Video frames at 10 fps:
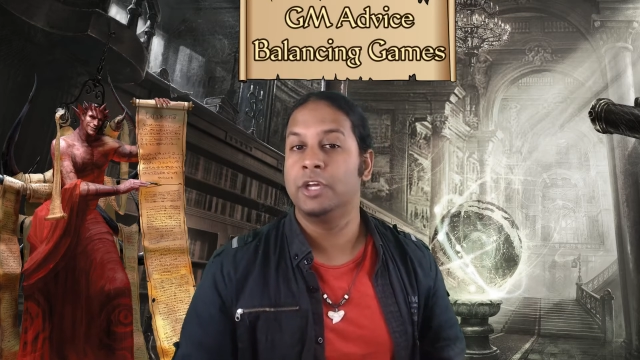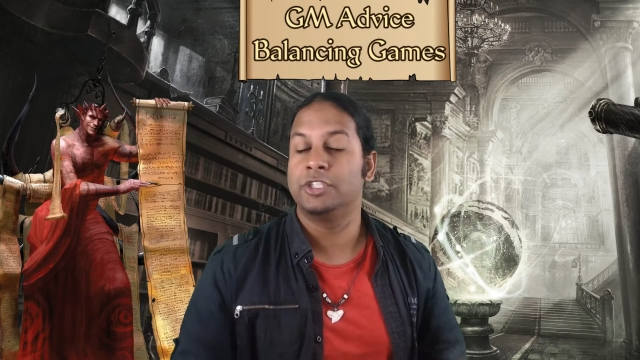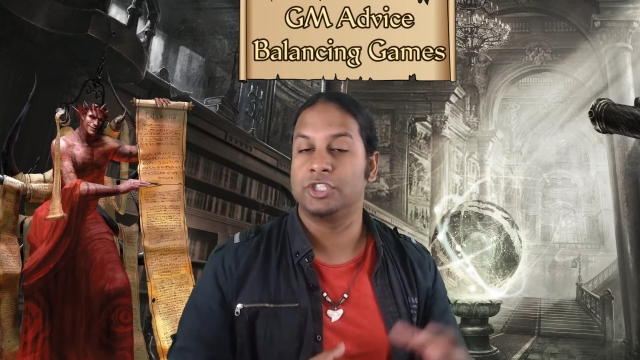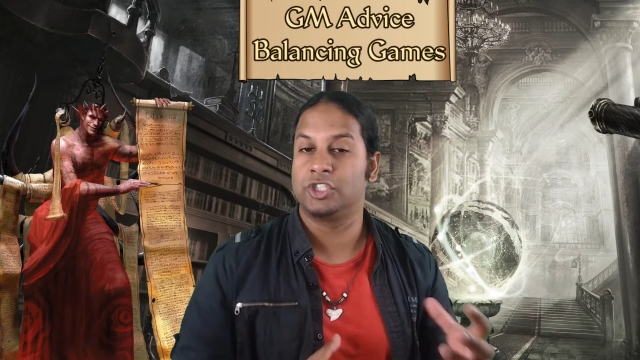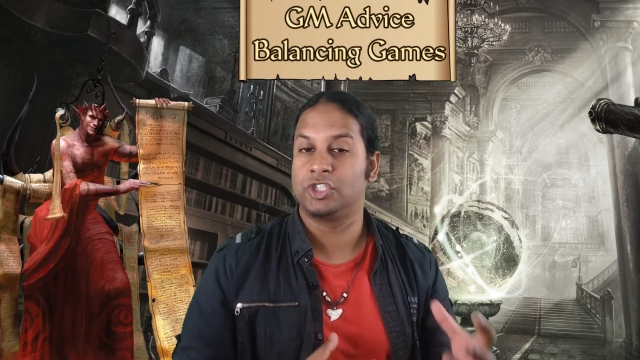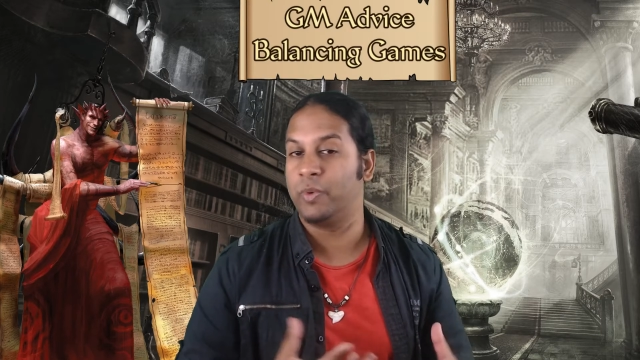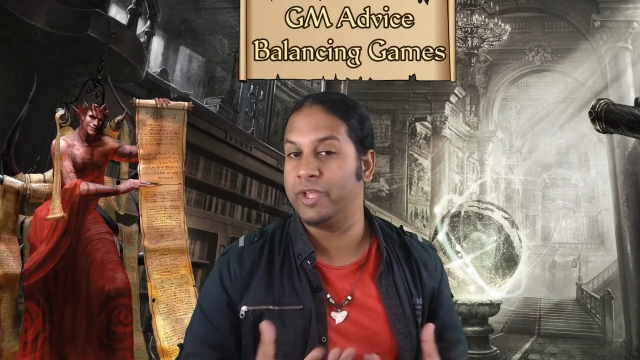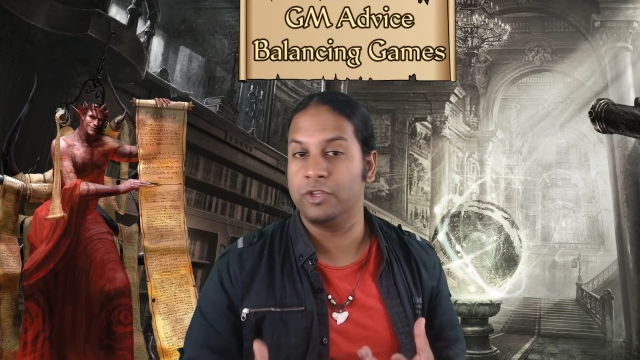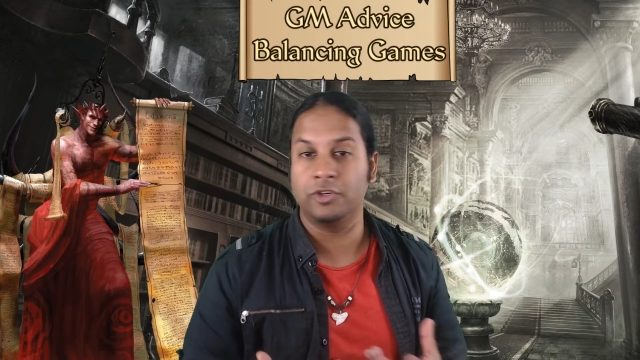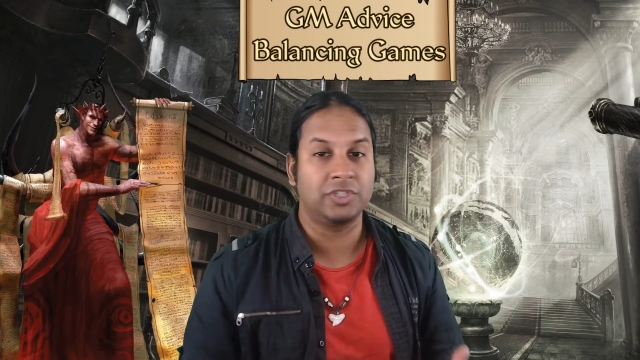to
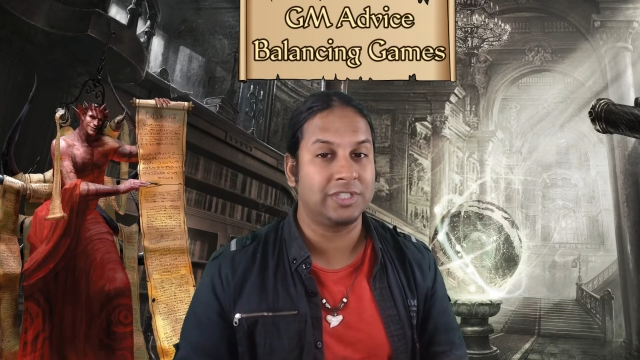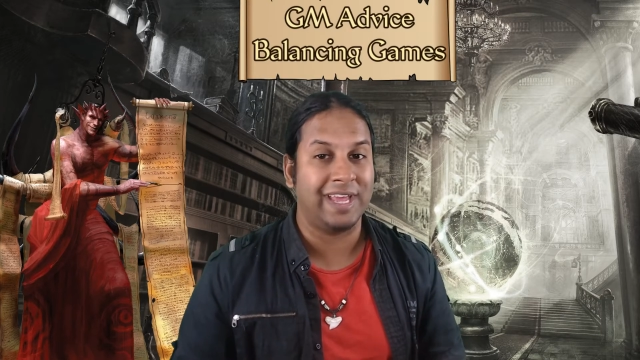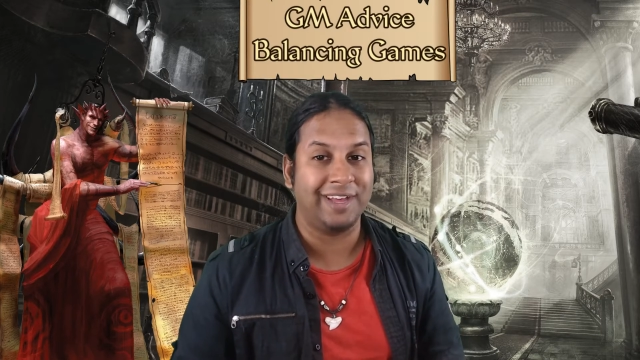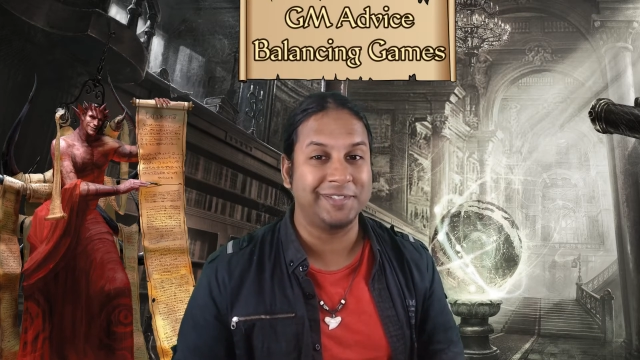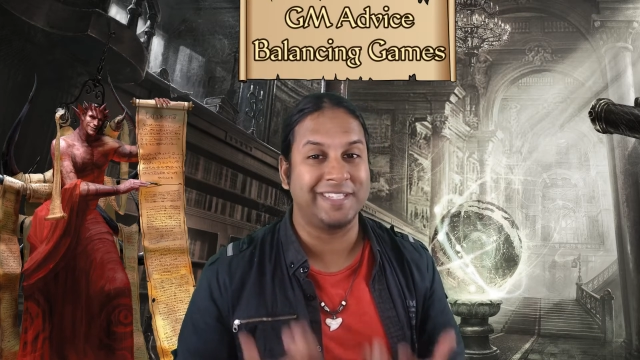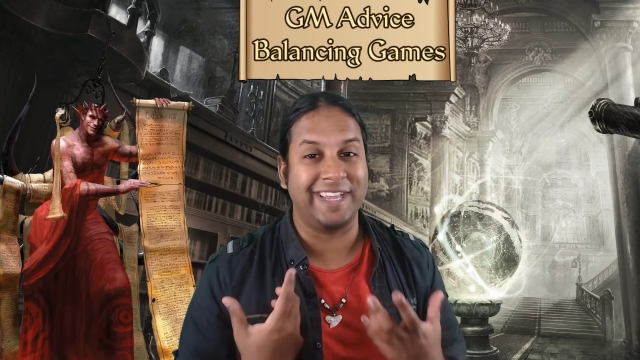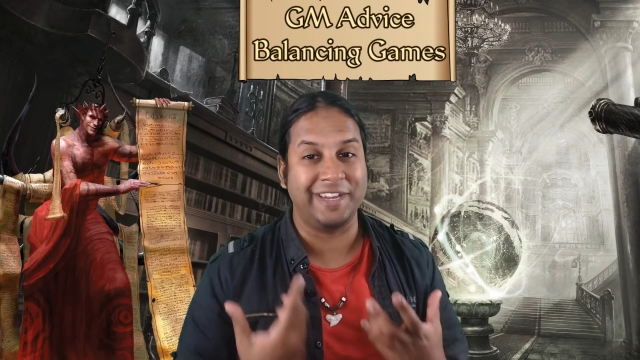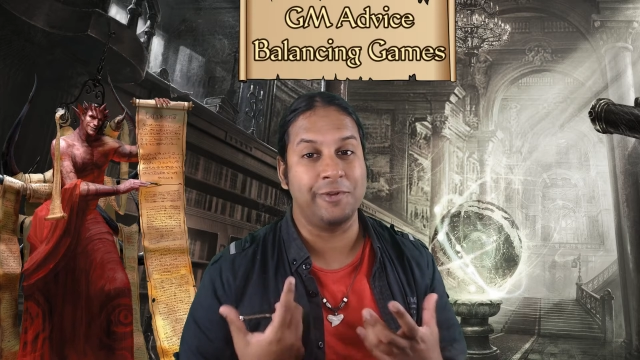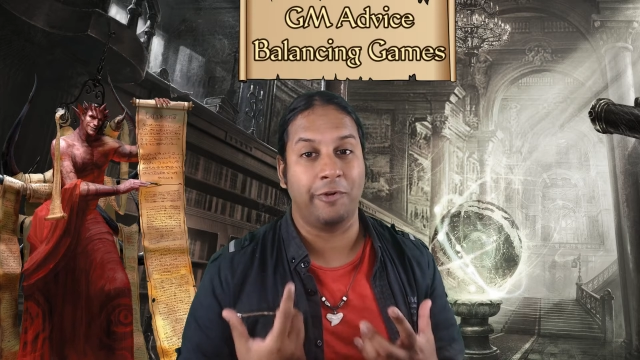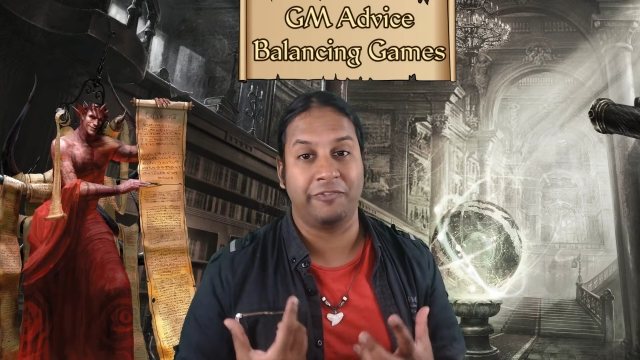swing those scales in
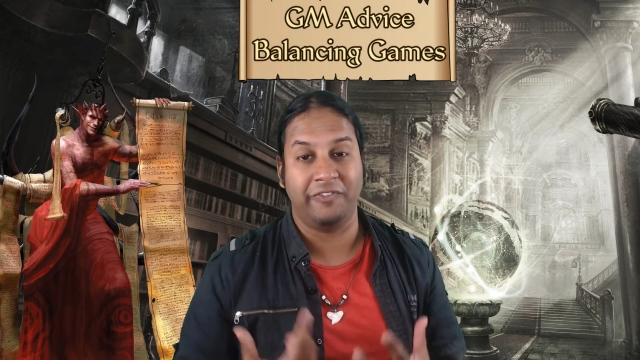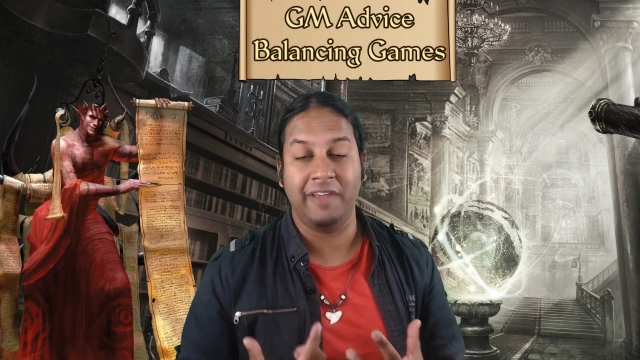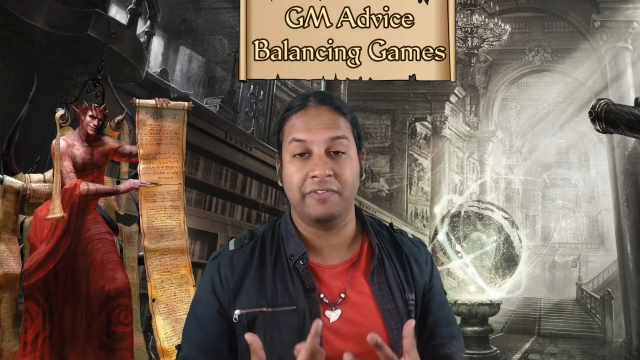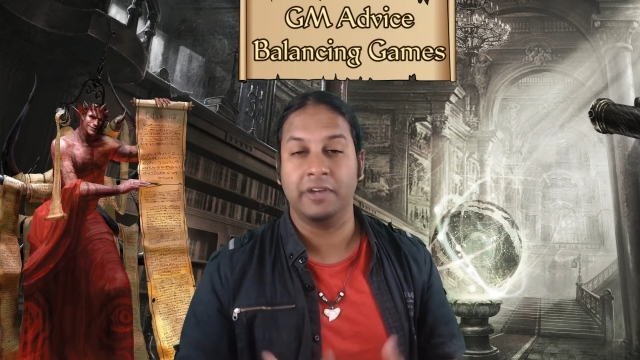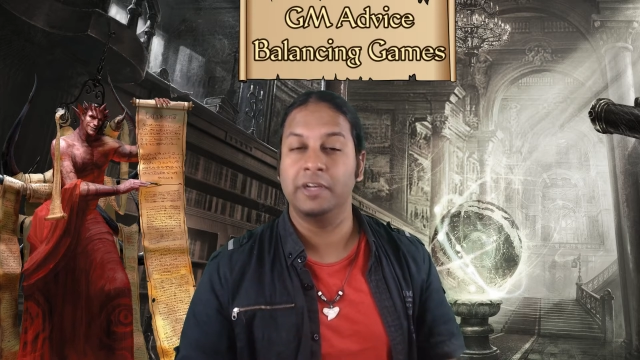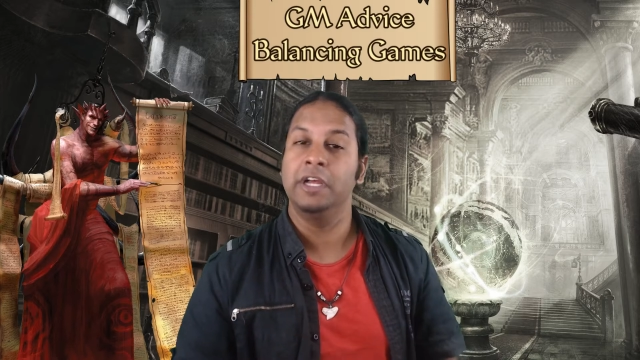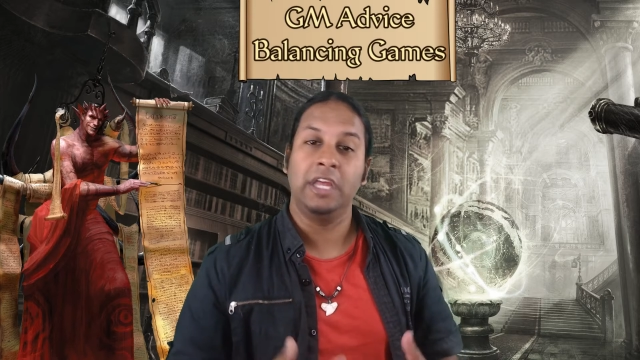your favor